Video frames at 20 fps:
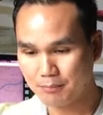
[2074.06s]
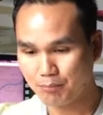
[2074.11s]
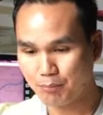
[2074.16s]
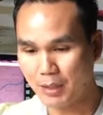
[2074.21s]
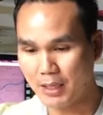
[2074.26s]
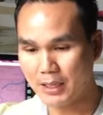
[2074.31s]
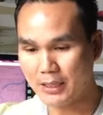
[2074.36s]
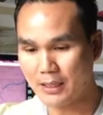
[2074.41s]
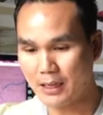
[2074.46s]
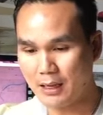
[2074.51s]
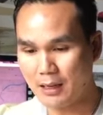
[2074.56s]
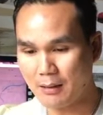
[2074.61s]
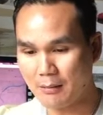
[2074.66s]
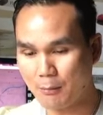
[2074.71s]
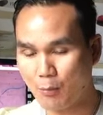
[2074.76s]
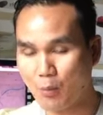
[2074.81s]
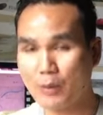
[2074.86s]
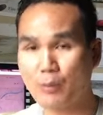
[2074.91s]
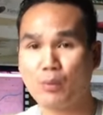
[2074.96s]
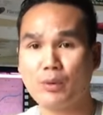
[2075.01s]

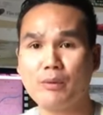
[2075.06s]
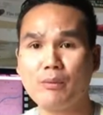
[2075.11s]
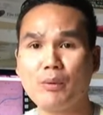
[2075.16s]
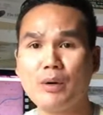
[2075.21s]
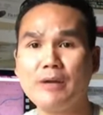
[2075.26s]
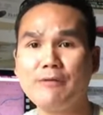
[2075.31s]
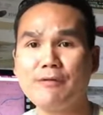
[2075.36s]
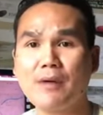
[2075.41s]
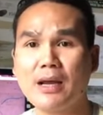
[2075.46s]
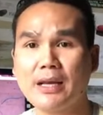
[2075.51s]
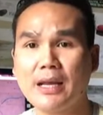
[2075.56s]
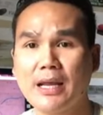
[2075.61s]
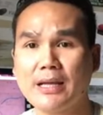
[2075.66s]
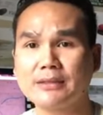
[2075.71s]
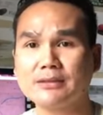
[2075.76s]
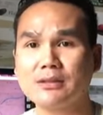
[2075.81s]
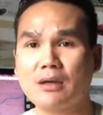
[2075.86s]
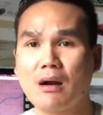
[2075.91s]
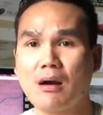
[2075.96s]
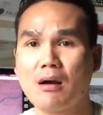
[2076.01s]
when we
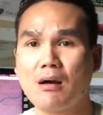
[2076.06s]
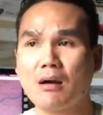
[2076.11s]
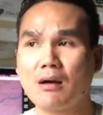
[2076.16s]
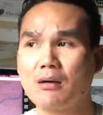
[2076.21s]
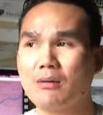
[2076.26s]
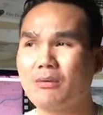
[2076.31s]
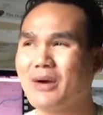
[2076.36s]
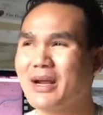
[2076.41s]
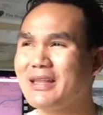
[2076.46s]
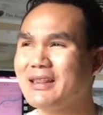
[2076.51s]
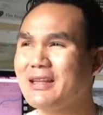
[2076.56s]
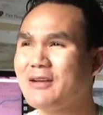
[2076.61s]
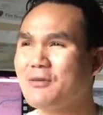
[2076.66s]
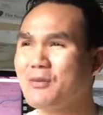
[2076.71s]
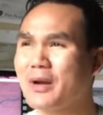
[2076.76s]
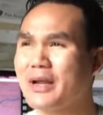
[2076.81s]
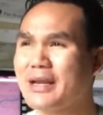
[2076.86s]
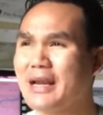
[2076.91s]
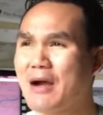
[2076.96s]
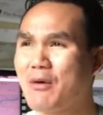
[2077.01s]
refinance I think
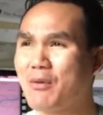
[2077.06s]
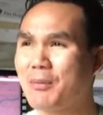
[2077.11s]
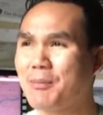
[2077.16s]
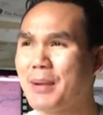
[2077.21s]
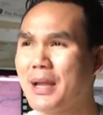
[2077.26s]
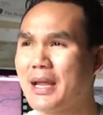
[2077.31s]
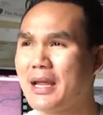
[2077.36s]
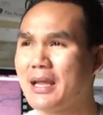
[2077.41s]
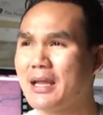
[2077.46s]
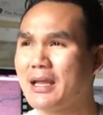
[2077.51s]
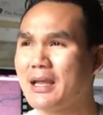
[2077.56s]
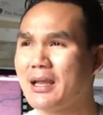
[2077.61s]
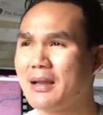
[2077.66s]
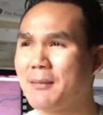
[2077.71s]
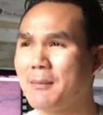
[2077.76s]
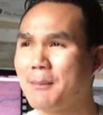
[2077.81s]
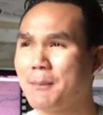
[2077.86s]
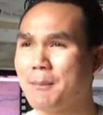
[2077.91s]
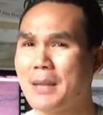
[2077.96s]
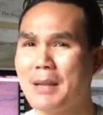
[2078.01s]
right now we're
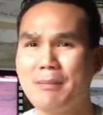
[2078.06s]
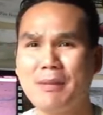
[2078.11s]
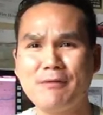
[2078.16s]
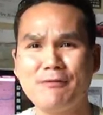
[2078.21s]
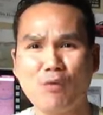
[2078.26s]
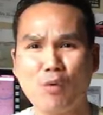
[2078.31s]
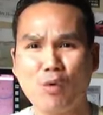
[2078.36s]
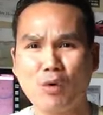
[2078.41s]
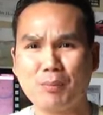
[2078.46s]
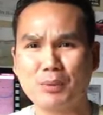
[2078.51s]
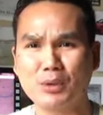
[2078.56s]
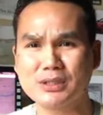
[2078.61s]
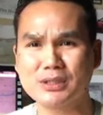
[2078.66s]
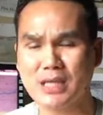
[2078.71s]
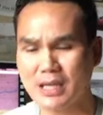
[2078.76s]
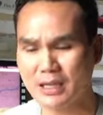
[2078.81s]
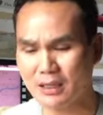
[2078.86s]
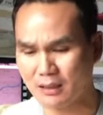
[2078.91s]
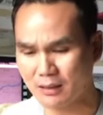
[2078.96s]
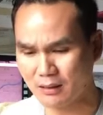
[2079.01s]
paying maybe
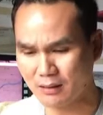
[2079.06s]
4%.